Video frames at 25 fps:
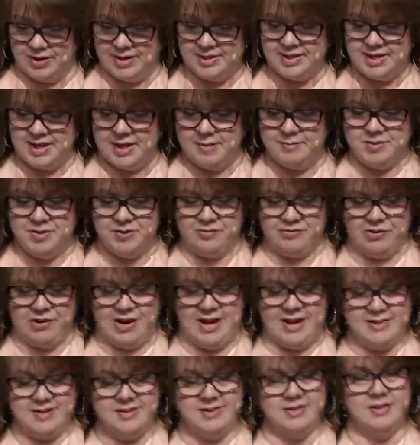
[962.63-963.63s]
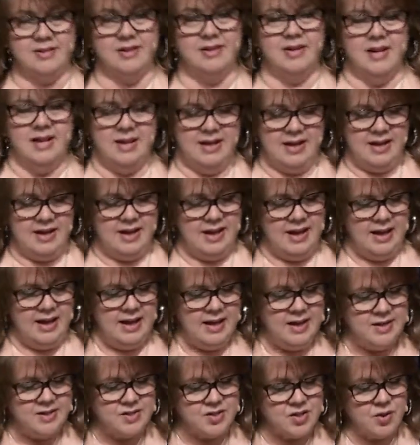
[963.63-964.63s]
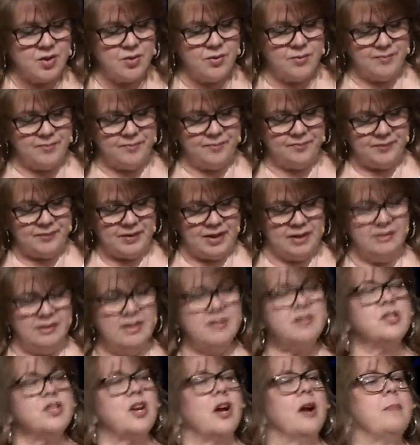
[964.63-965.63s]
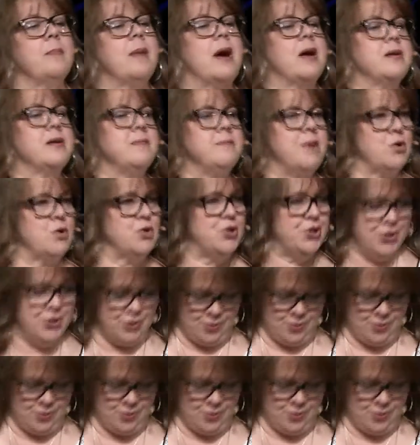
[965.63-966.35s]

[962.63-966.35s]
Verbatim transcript: times of rest. So let's talk about emotional